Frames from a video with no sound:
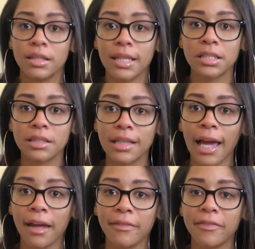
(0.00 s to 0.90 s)
such is
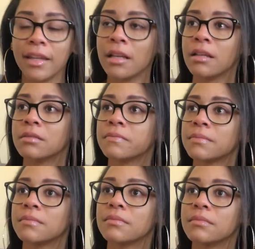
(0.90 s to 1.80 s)
life, and
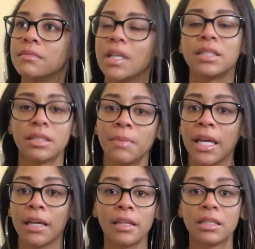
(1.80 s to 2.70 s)
this is
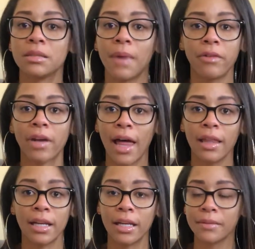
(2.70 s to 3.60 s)
me, and this is my
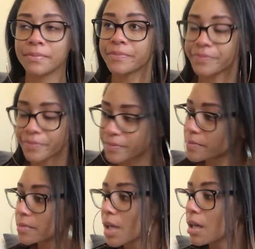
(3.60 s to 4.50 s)
reality.
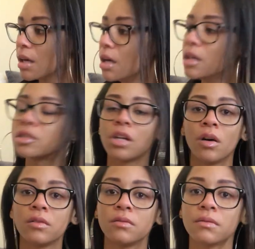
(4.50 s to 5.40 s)

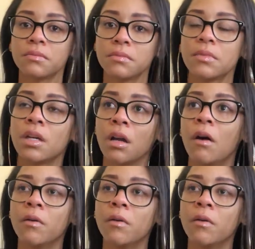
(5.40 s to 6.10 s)
So, you